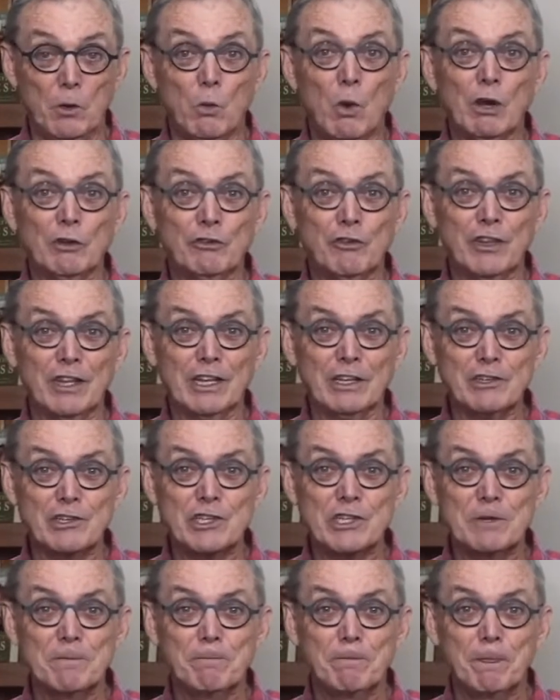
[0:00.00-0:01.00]
Watch
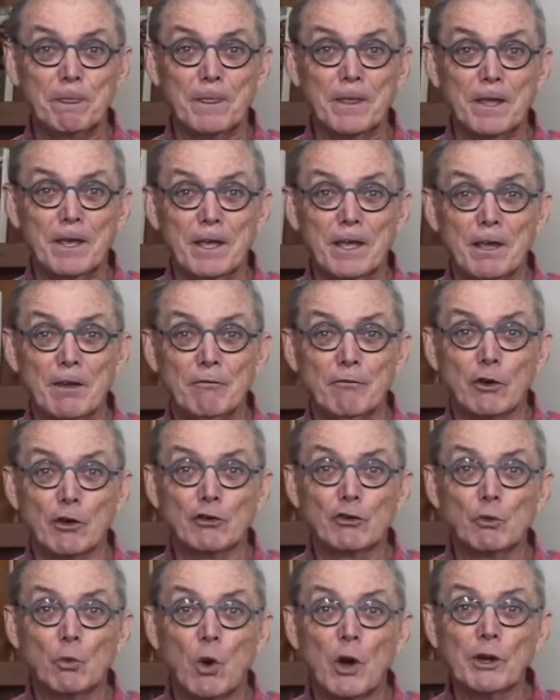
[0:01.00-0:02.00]
this.
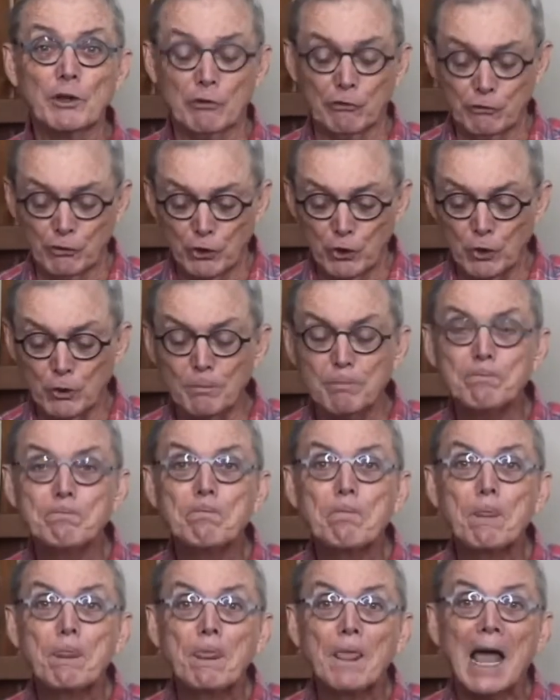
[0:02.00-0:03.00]
Verse 1 and 2.
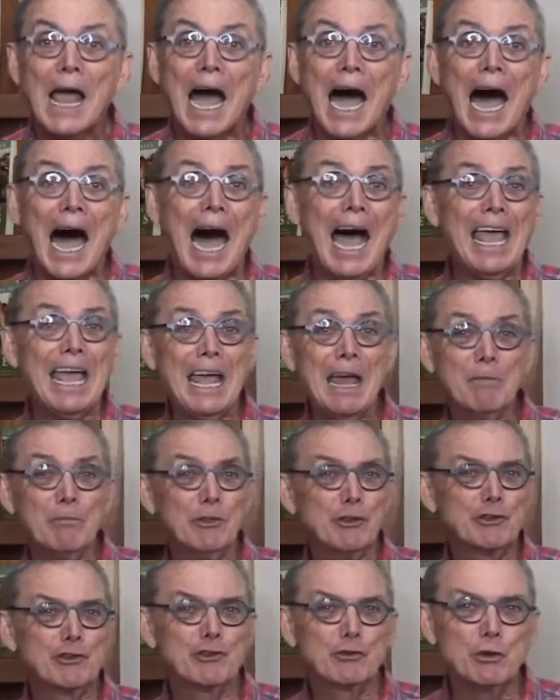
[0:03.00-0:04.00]
I am
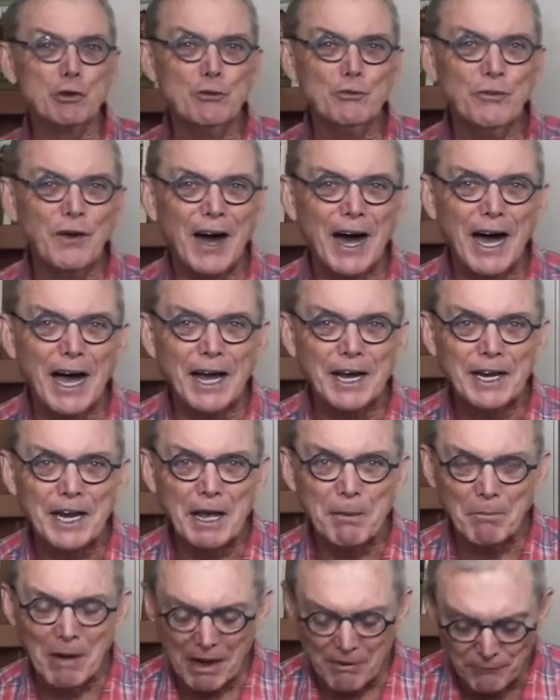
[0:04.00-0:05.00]
the true vine,
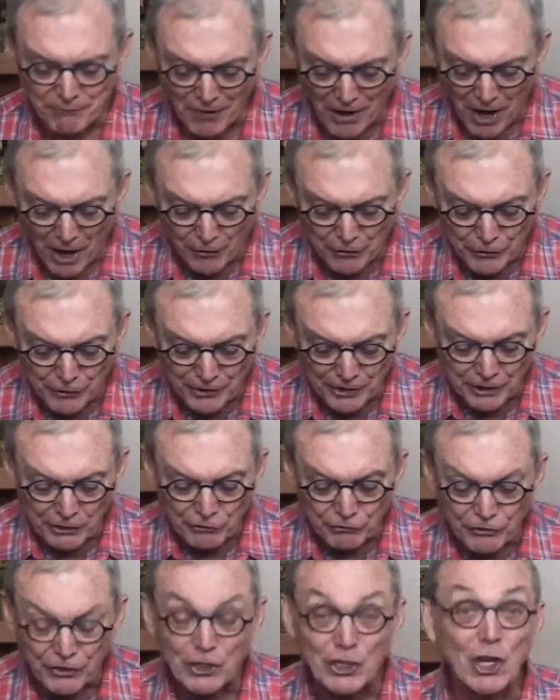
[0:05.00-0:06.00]
and my Father
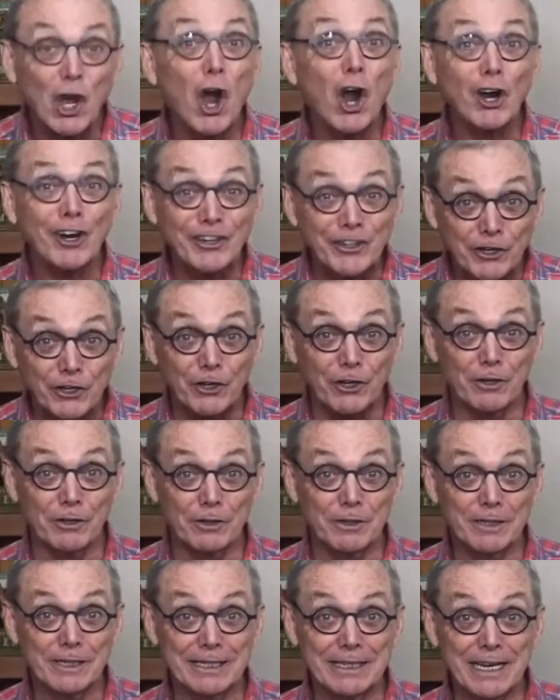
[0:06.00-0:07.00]
is the gardener.
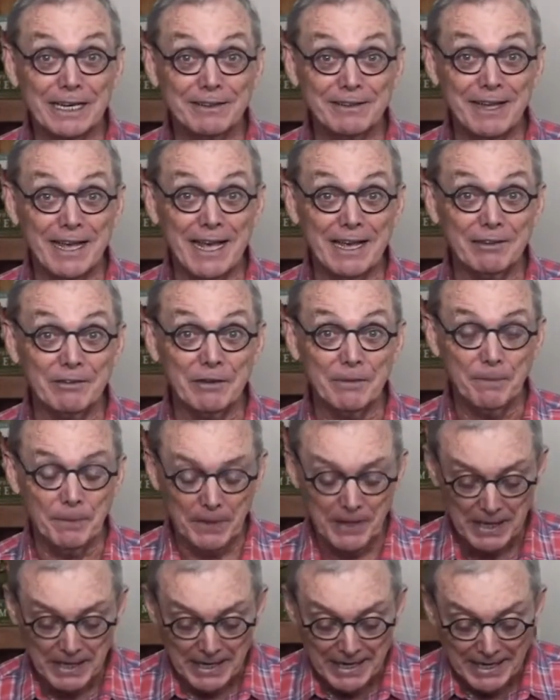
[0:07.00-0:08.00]
Get that?
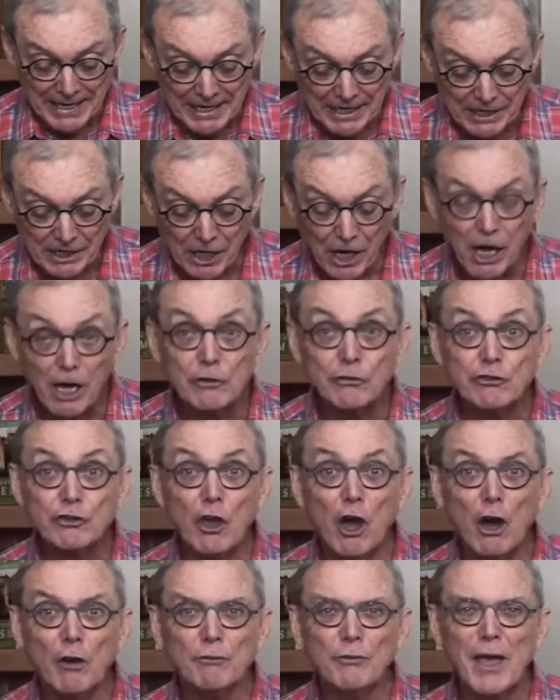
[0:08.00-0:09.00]
He cuts
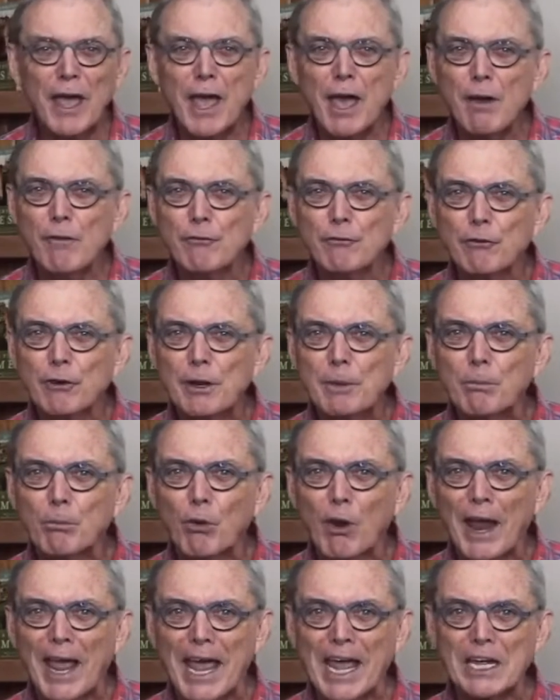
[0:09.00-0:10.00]
off every
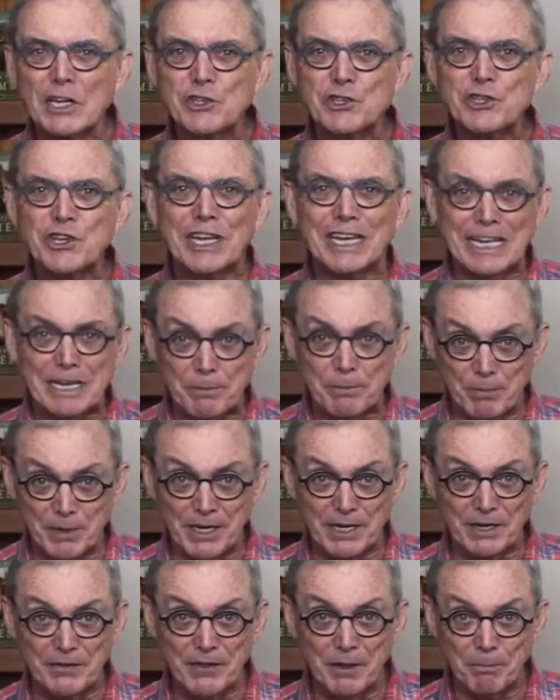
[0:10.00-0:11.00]
branch in
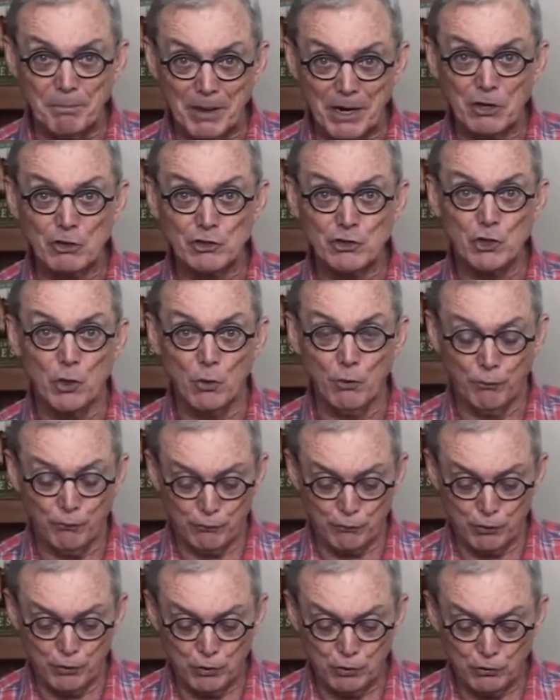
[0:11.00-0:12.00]
me that bears no
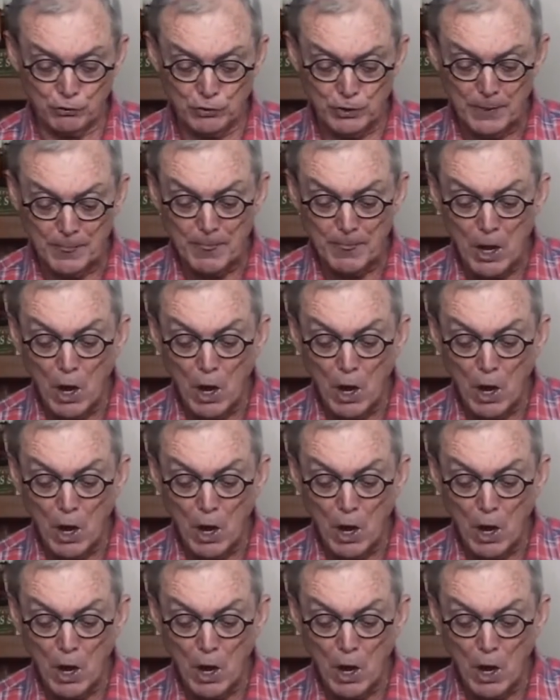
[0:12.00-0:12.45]
fruit,